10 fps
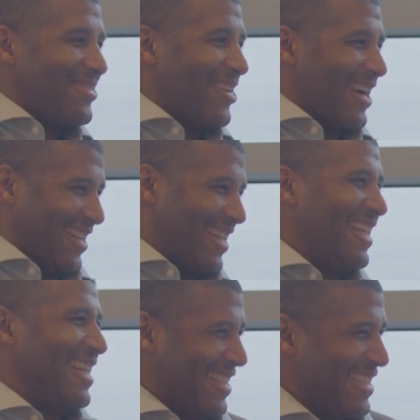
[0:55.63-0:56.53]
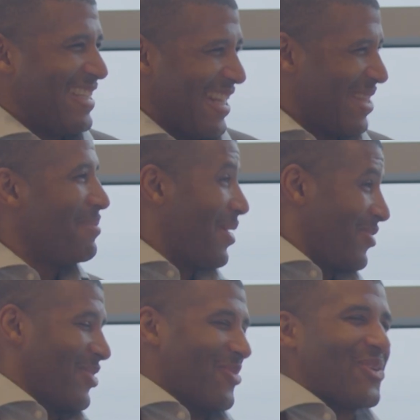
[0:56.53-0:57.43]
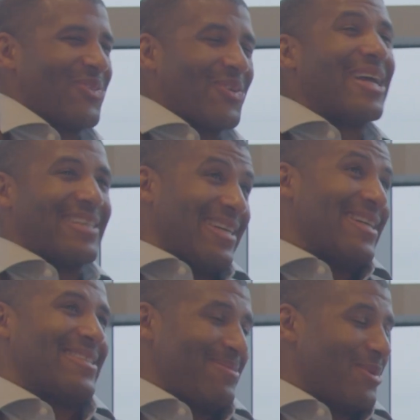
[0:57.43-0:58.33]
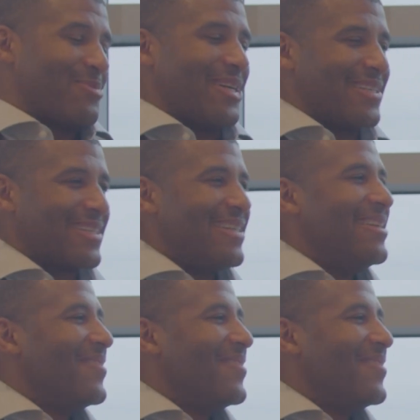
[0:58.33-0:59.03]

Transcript: Right. In the bathroom on the phone, right? Yeah, pretty much.